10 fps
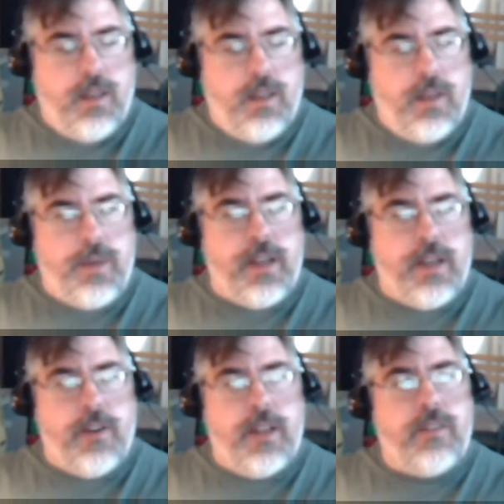in a
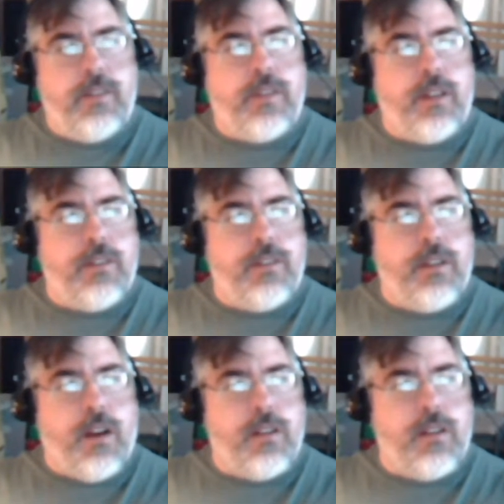libertarian
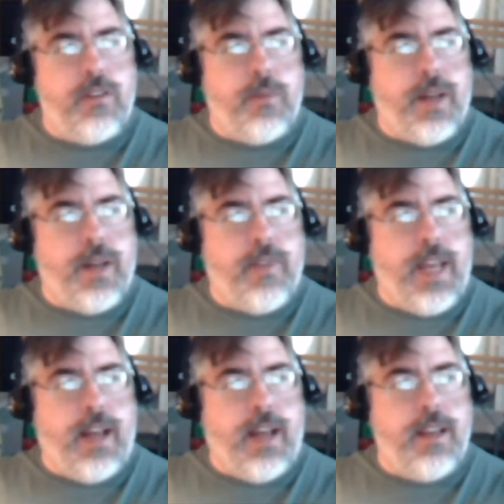sense to talk to about
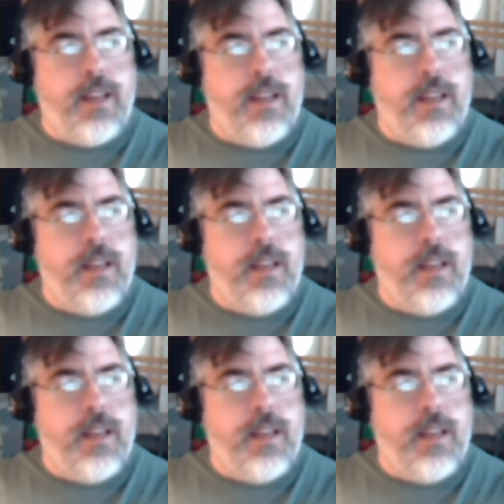that.